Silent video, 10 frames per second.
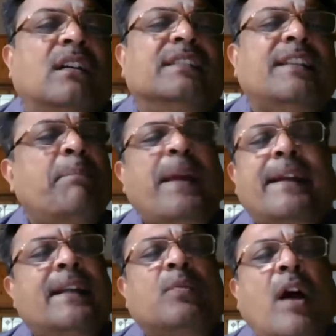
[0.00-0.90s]
they
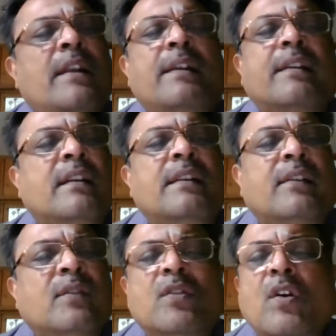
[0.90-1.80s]
paid it
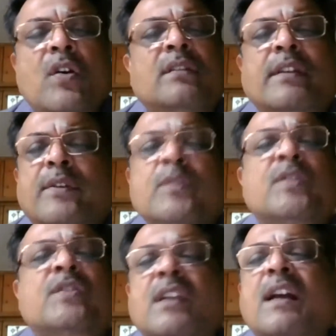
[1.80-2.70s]
voluntarily. They
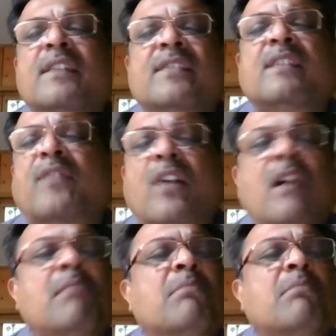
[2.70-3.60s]
used DRC
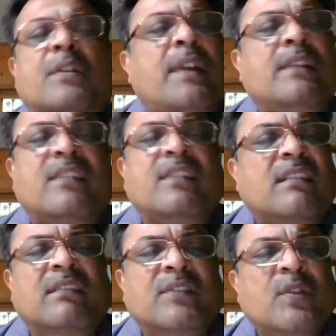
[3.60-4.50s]
form to pay
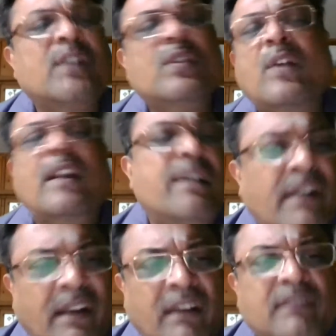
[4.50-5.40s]
this. So it is
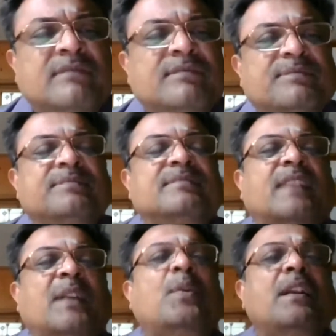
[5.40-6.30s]
voluntary.
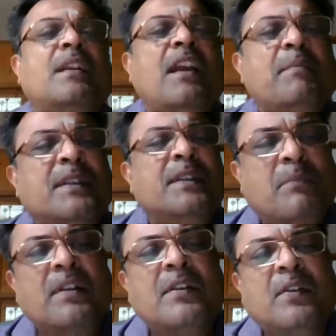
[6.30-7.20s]
At 1 a.m. in the
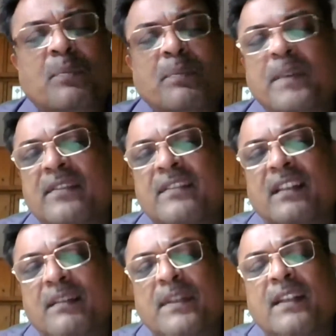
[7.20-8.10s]
morning, you please
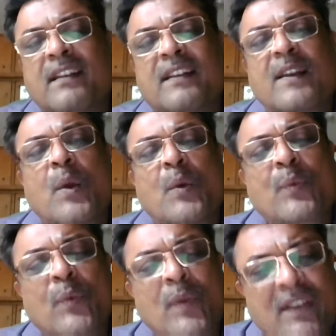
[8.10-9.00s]
tell me,
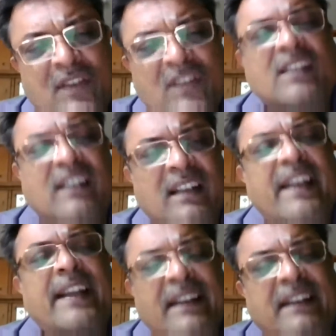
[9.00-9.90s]
which
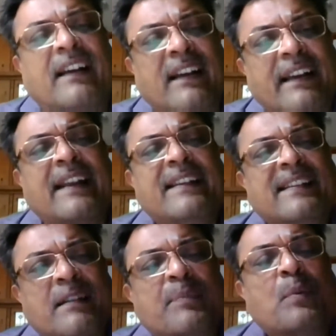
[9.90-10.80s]
client
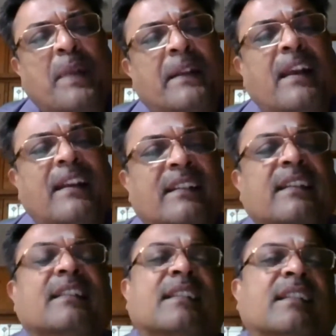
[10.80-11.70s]
gets up to pay
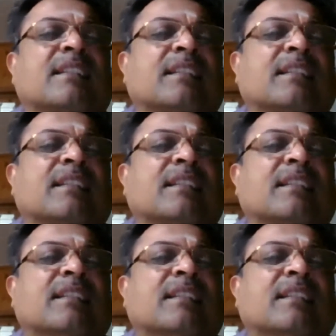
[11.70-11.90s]
taxes?